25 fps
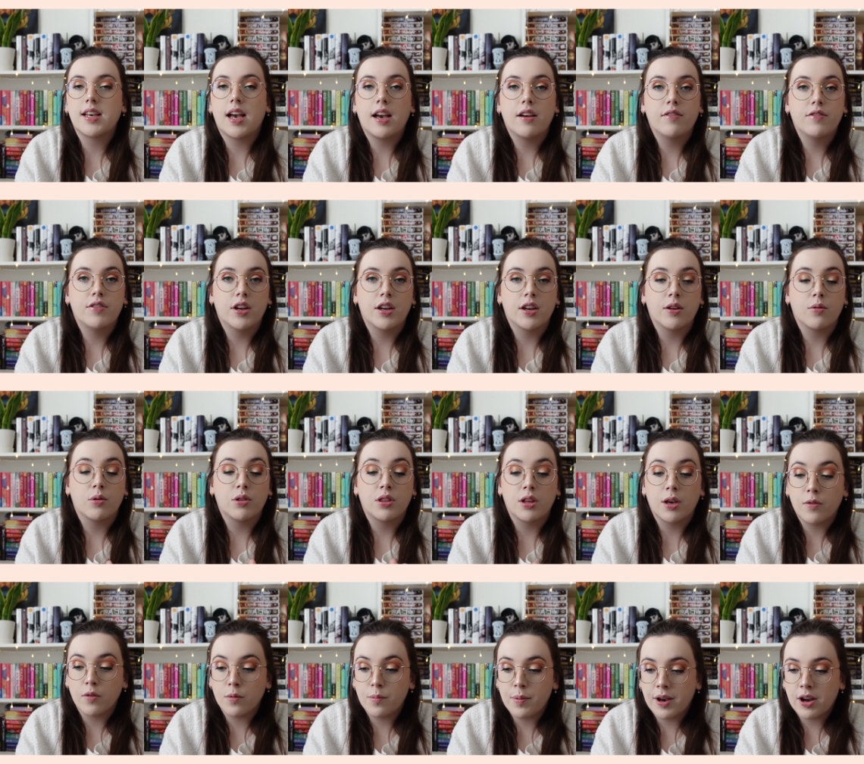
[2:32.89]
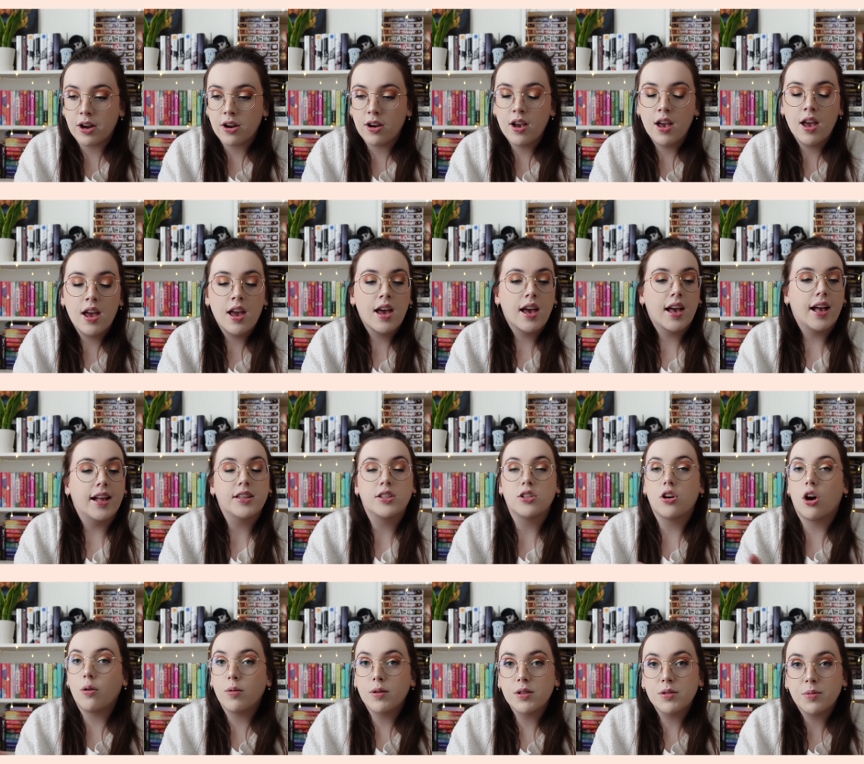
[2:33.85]
I've done it with every pair. It's
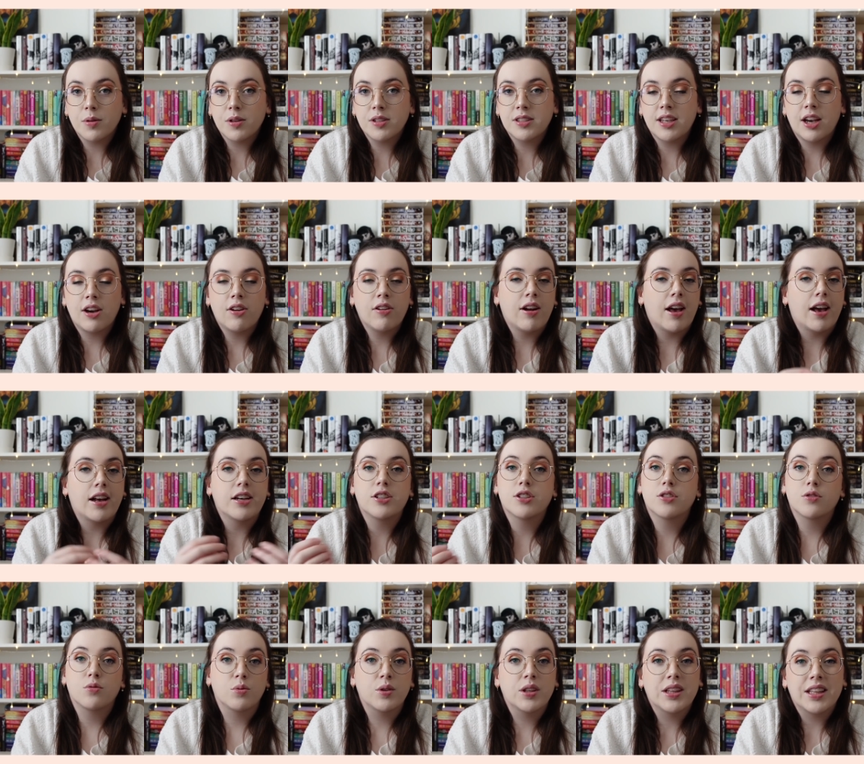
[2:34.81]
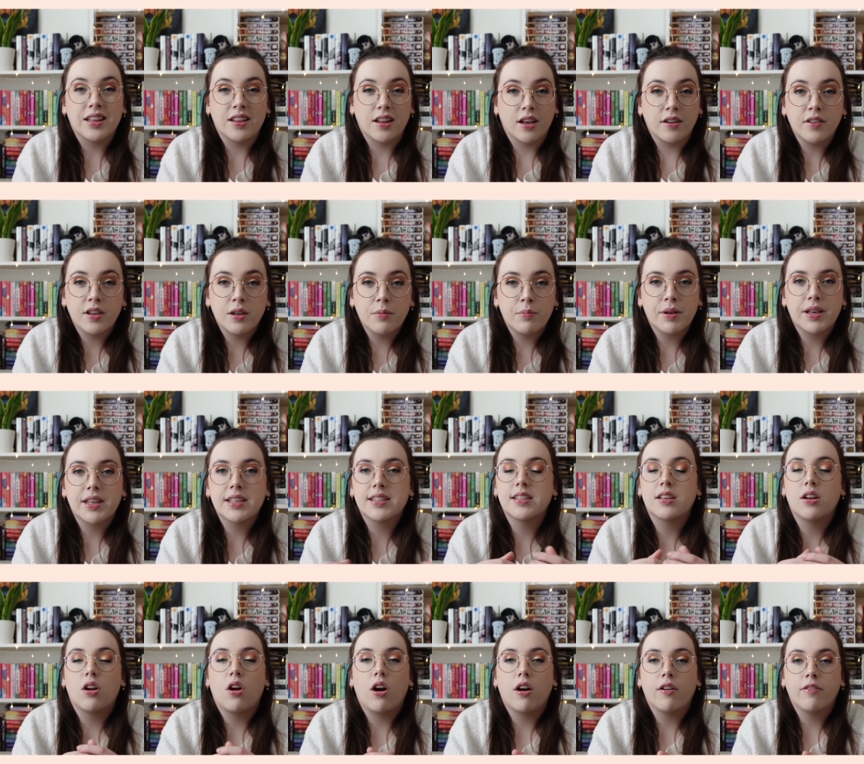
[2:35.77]
always worked out. I just really love it because
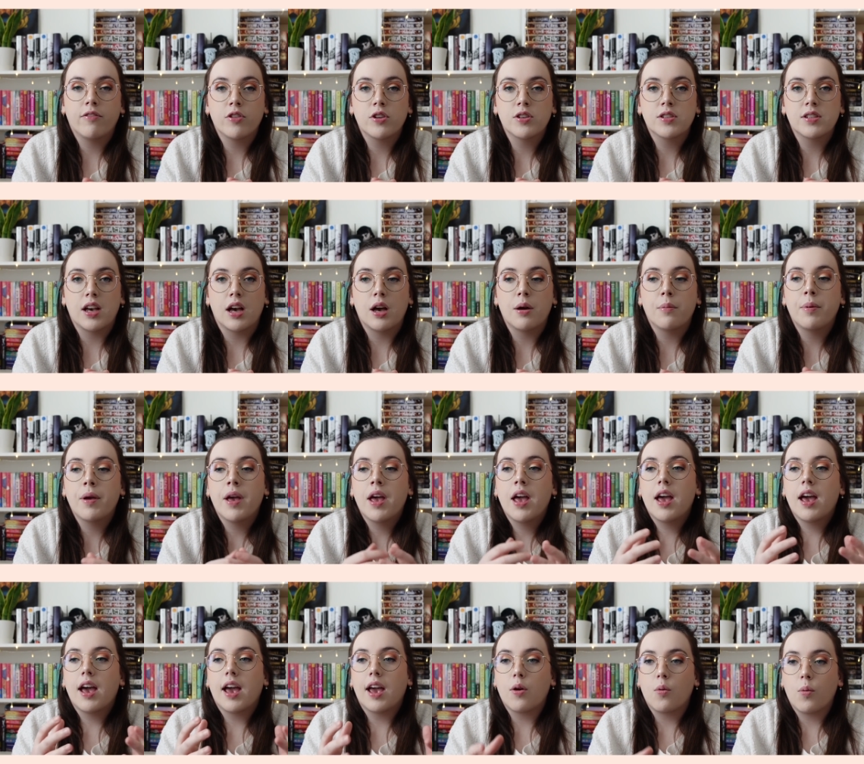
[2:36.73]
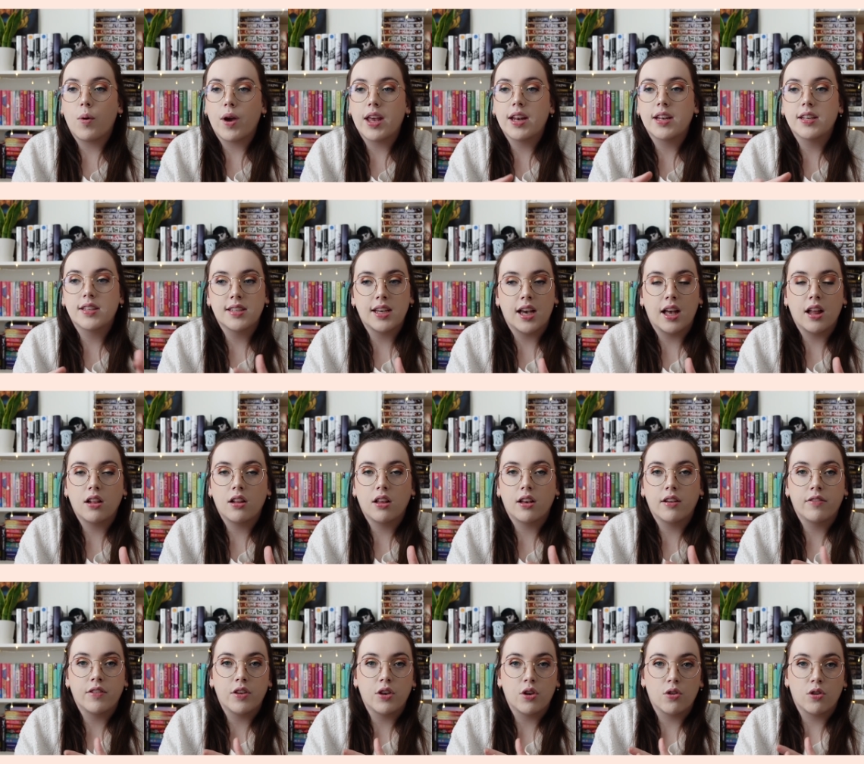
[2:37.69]
it offers up a way to tell
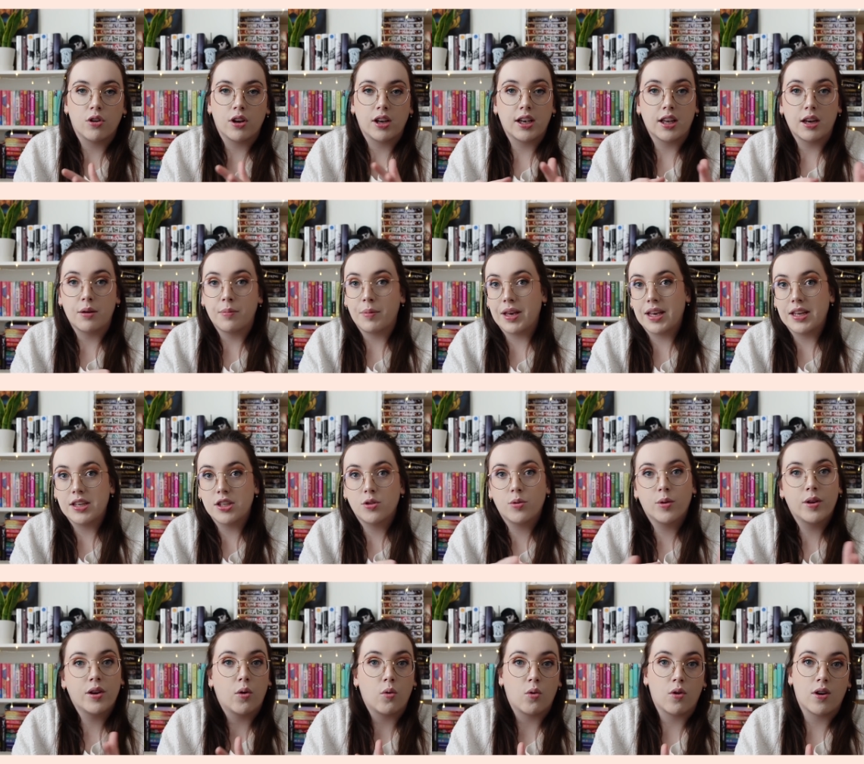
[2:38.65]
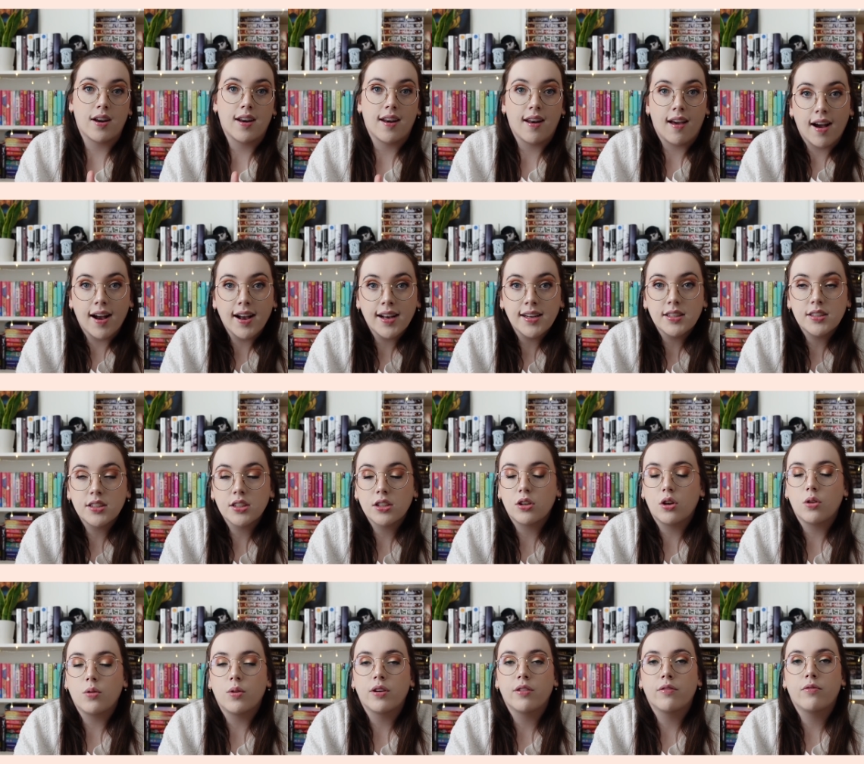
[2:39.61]
if you're going to be into it or not
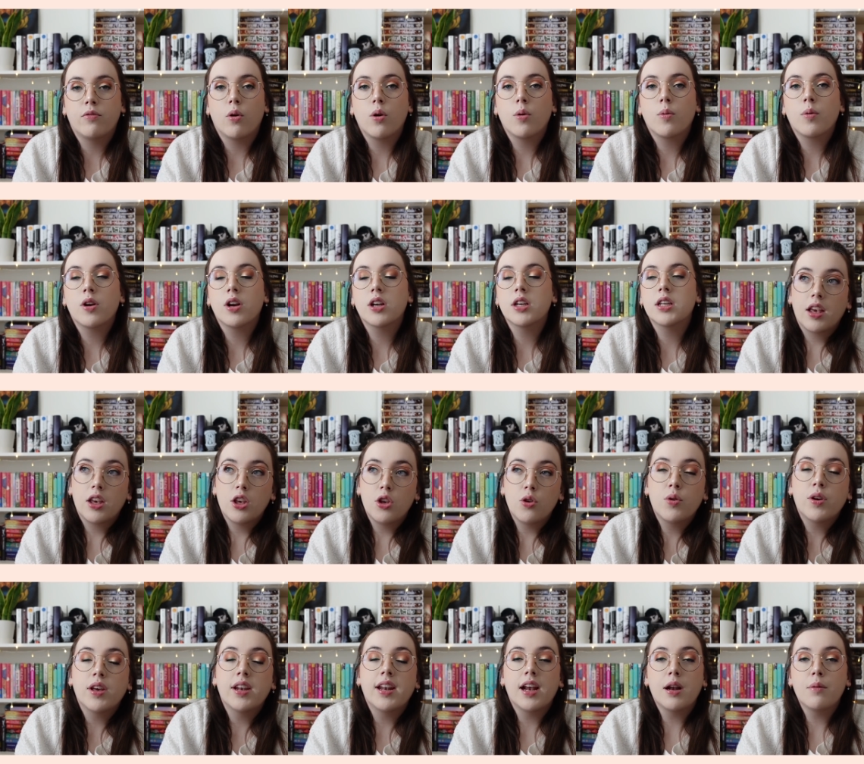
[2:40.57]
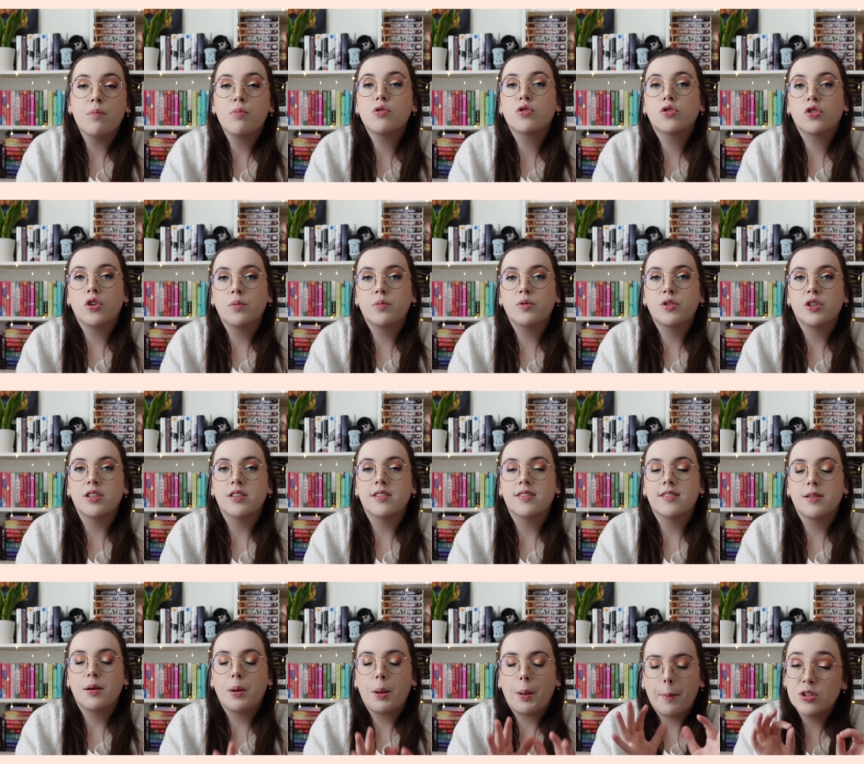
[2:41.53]
going forward. You can add
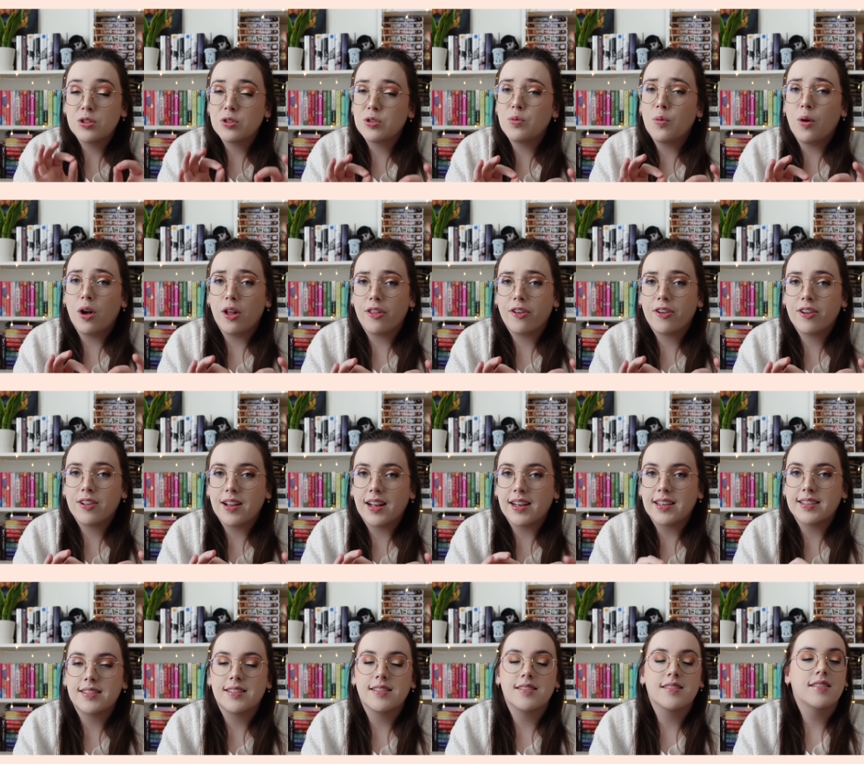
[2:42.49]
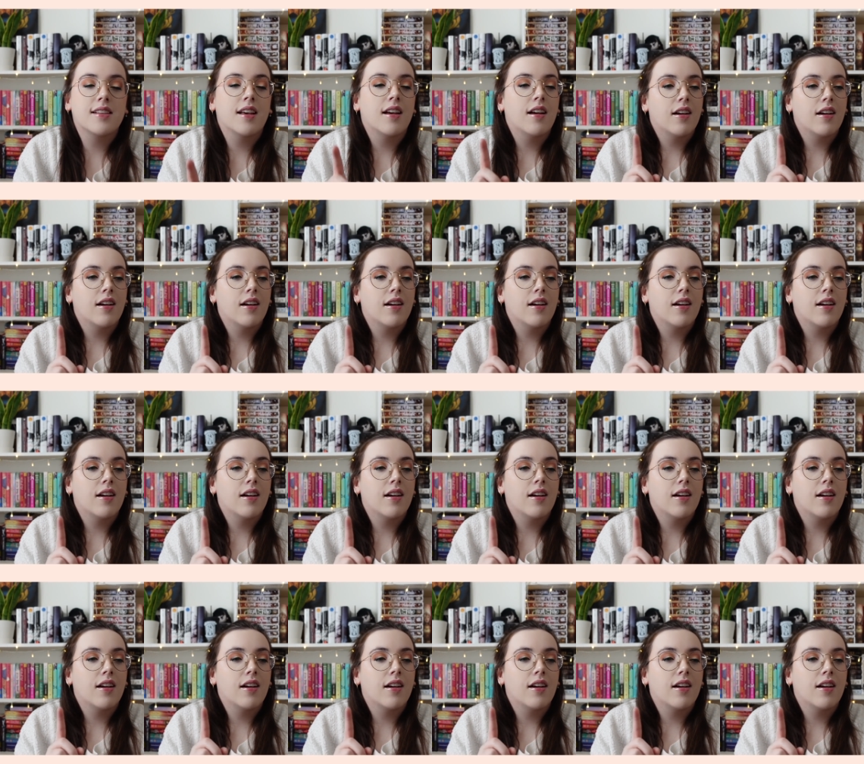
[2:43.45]
prescriptions to other classes